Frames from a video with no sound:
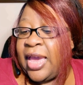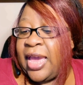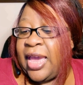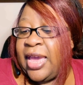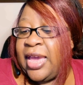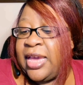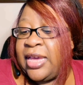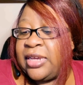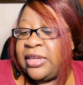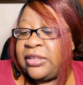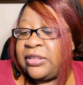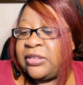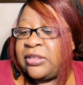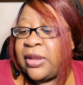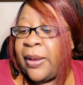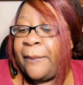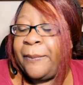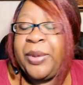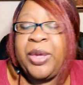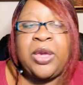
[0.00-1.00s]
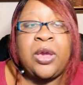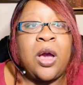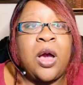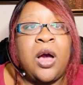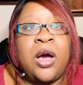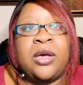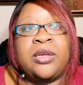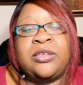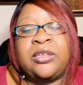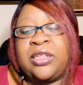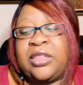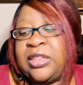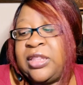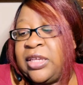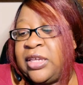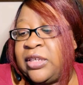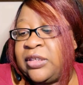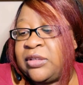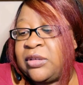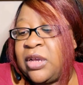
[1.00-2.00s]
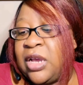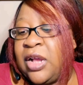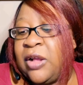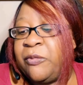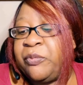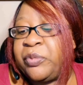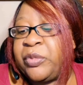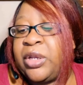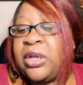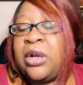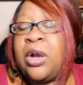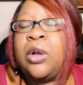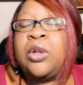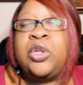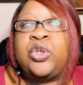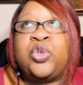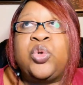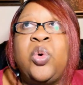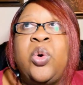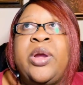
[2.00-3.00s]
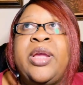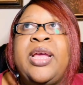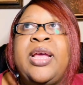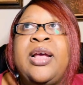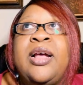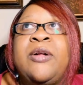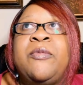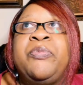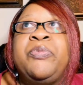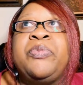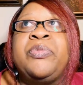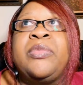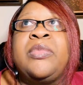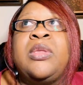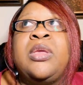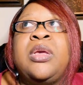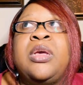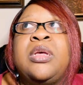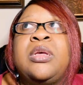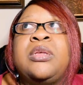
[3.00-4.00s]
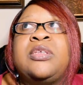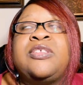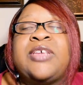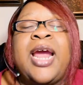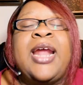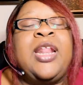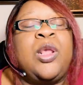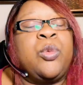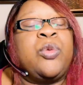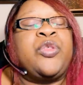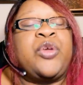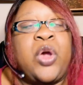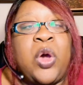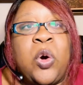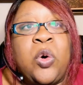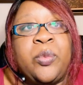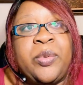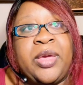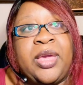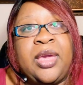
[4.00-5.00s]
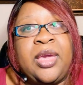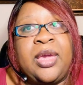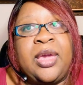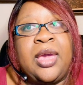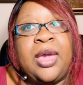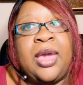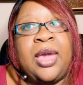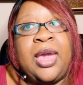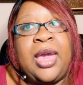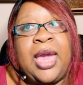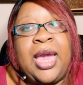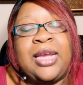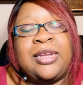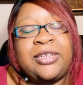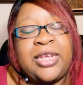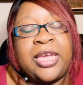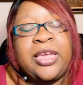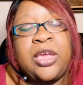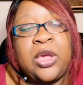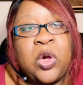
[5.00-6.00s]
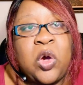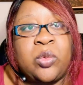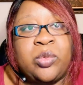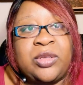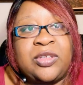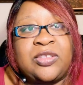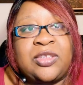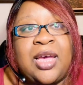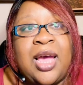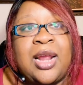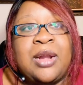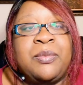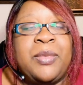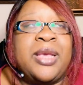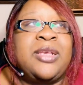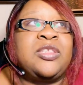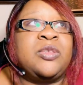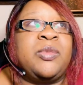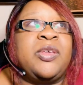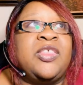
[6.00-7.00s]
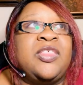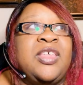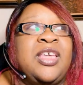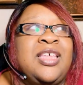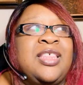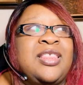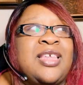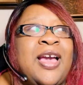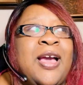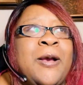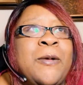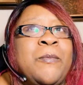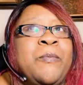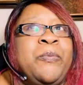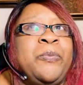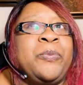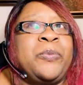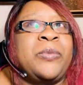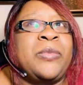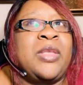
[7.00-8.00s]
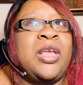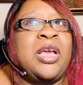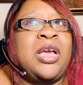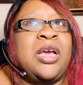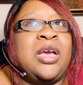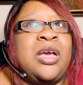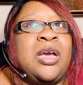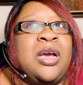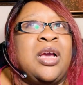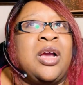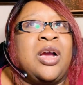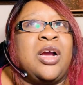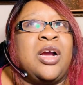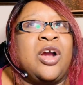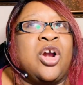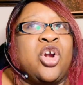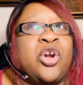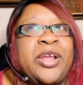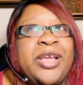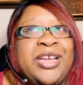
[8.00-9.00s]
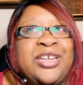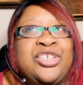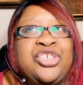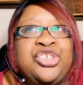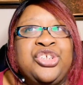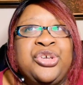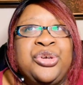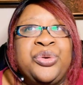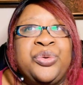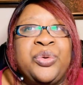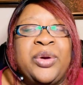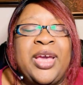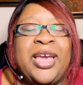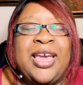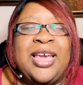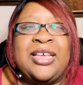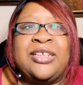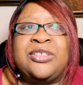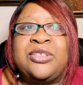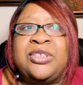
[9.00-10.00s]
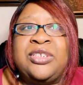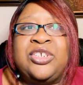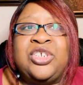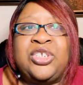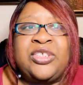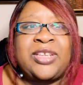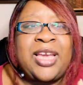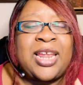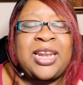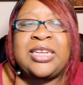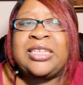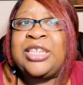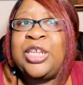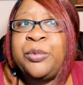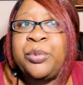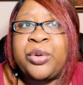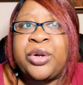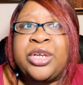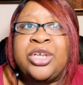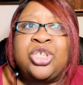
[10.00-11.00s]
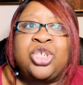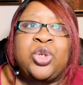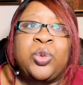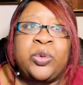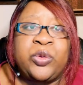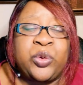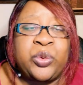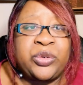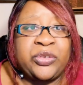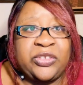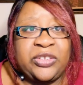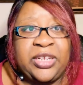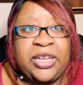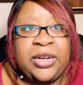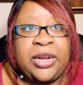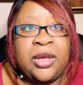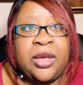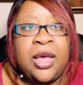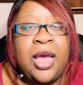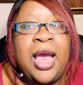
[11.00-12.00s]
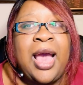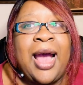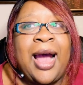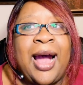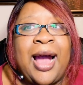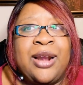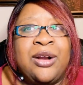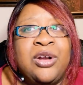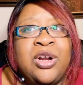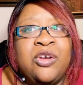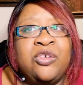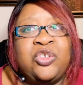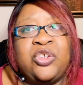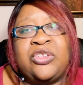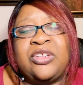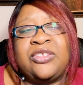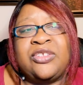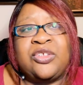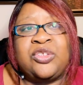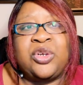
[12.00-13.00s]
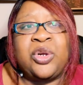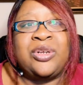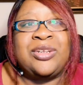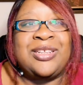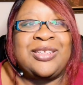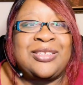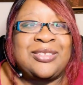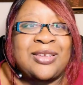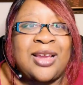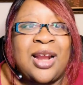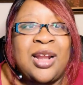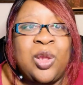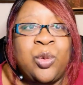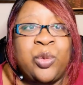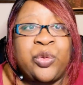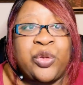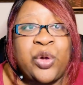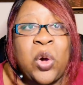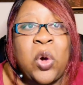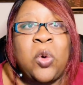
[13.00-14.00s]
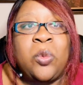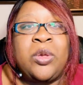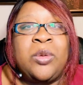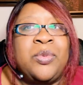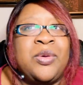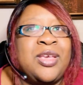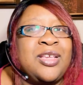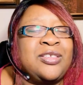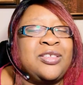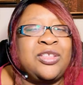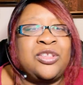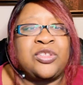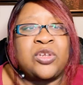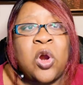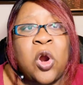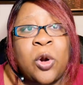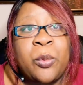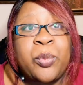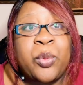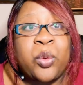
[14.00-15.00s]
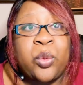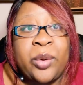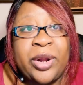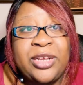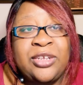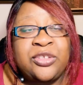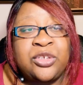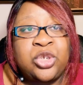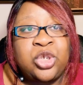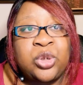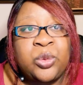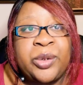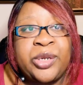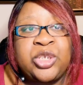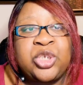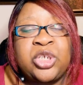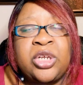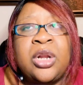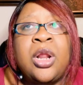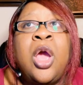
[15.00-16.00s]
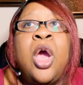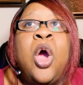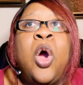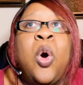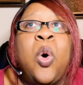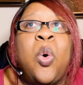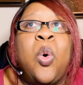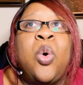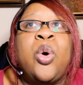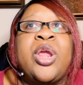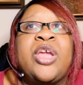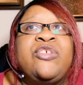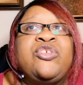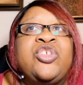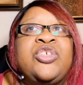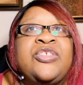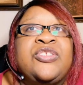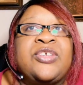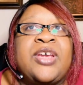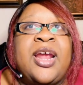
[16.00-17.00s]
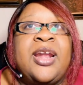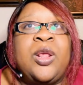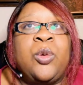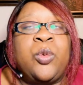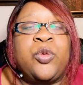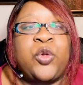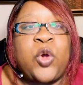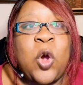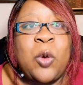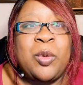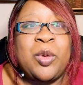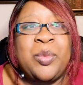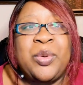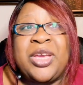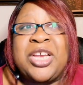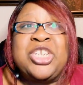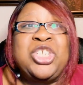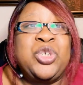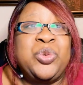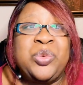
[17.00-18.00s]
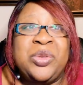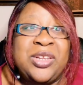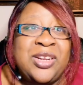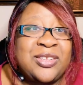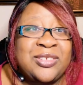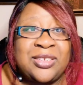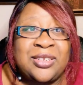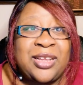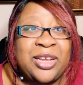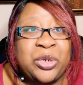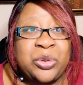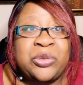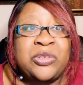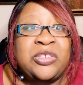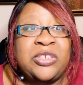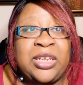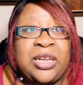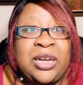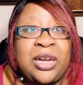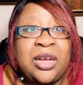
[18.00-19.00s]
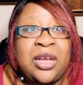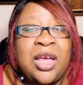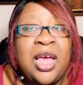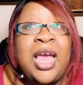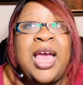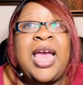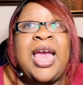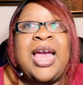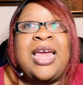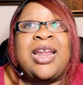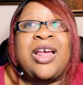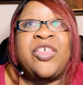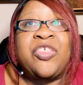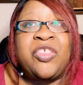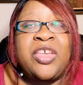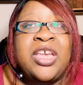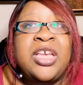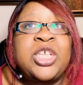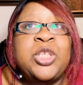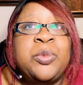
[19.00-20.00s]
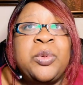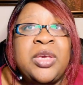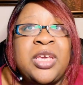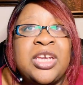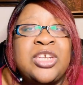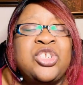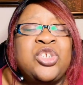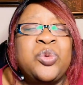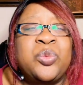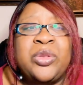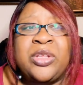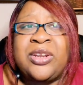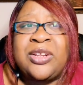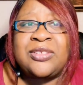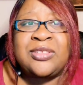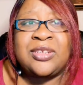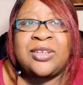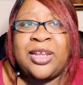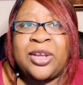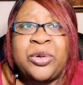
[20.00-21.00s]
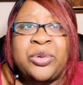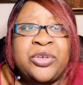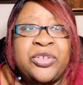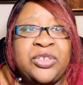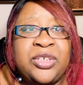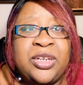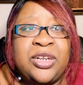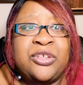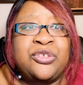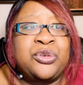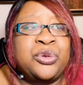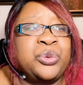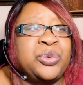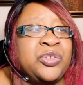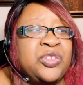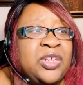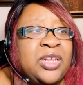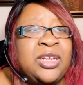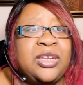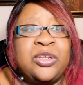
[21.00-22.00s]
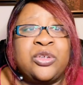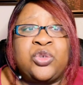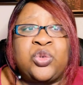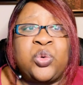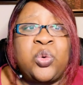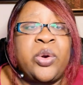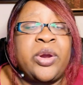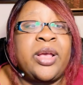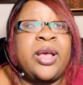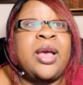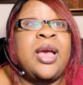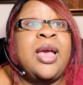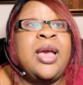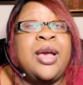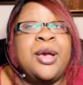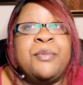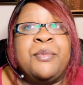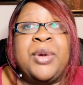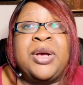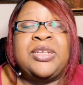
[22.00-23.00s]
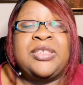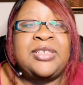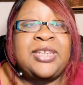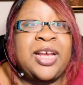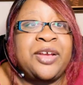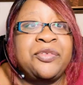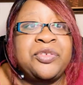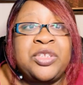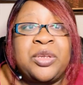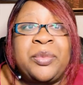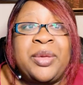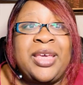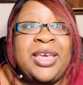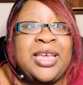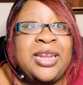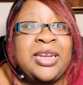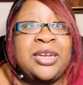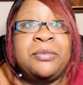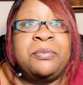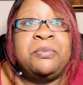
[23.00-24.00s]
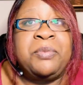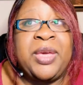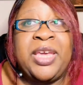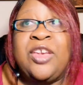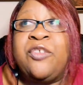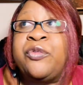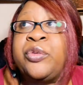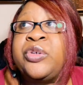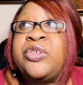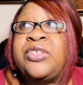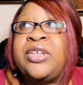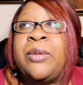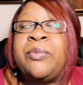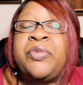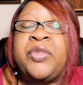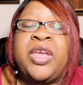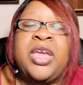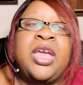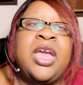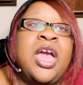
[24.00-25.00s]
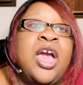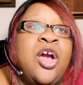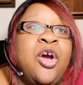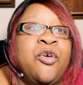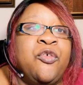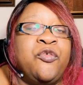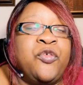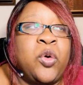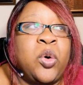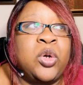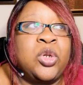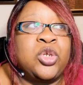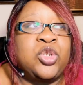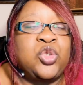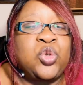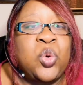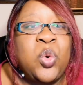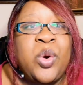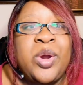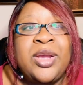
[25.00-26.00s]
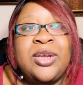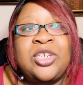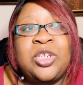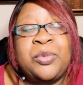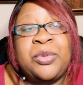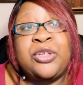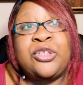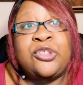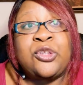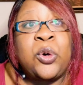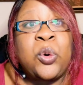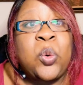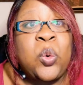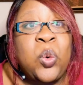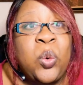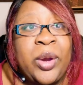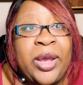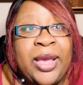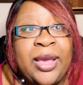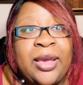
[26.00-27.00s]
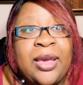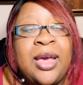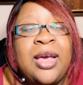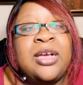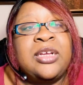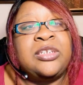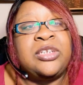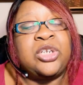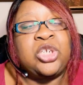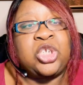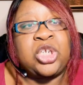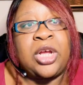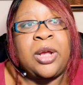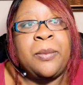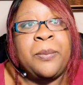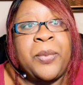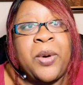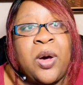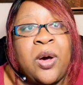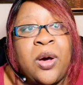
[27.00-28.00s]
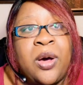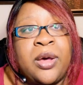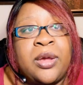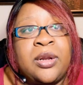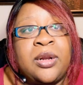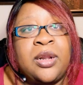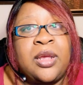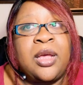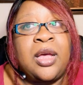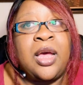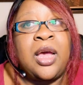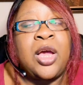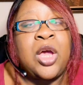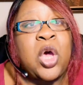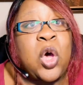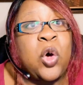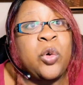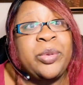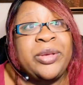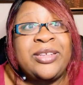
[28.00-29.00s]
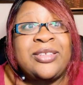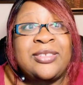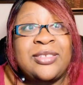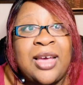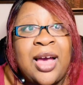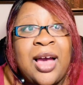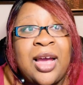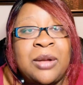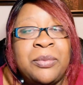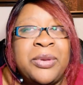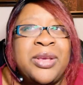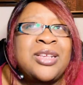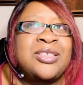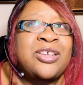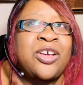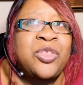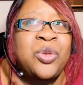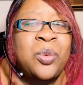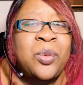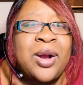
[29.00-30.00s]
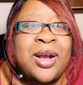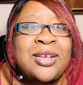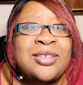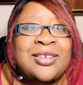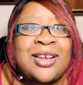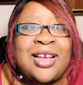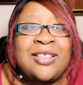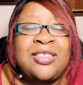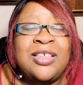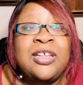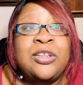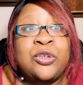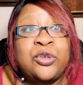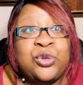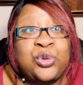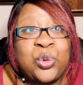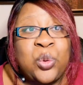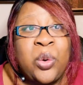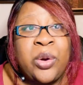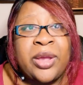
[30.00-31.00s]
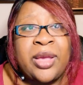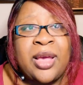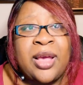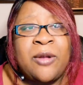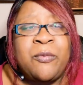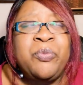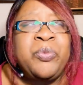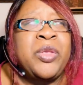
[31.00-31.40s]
is beyond the... LaToya siding with Kobe and taking Kobe's side makes me think that her issue is she's got a deeper issue with Christina. I don't know if she's necessarily siding with Kobe because of this Harper Ray situation, or if she's siding with Kobe because she really doesn't like Christina. And I think it's because she really doesn't like Christina. So Christina LaToya must have some hidden beef or something for LaToya to be so quick to jump on Kobe's side, because otherwise I think LaToya,